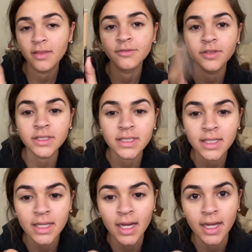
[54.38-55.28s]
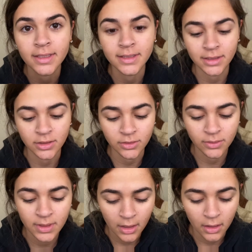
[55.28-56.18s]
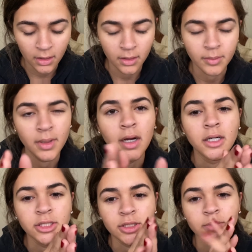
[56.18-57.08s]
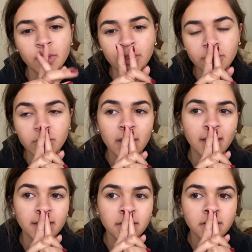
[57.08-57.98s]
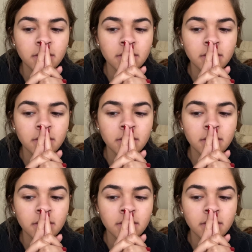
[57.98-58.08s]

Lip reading: first thing that I do, I should moisturize.